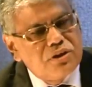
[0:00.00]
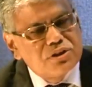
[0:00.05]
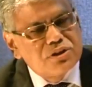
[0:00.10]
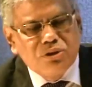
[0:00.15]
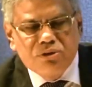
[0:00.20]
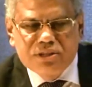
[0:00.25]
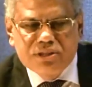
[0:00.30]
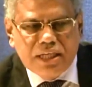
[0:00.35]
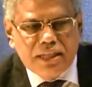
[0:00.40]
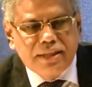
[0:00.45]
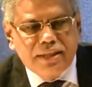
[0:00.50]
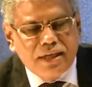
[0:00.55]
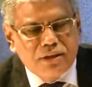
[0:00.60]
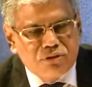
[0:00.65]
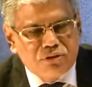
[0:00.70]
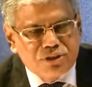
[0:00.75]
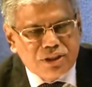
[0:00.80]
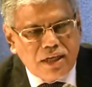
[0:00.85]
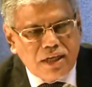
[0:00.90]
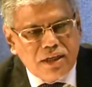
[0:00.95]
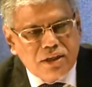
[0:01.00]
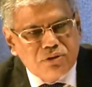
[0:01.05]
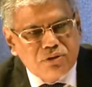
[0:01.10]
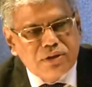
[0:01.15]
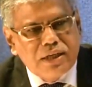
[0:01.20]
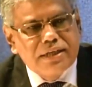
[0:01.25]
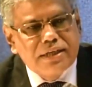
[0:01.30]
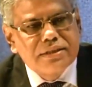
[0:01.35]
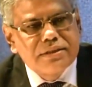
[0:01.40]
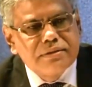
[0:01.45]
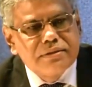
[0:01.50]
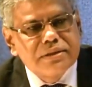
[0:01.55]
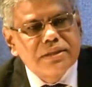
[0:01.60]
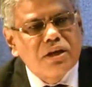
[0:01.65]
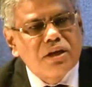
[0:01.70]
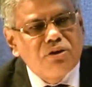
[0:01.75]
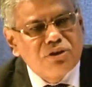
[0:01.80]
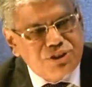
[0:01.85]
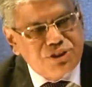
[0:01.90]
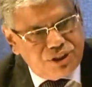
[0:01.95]
things. So chalta hai to chalne do. That is just
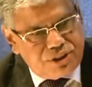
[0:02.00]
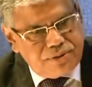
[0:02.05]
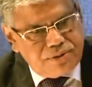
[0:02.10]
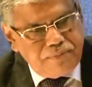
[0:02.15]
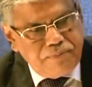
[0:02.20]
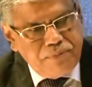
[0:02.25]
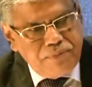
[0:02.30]
the logic.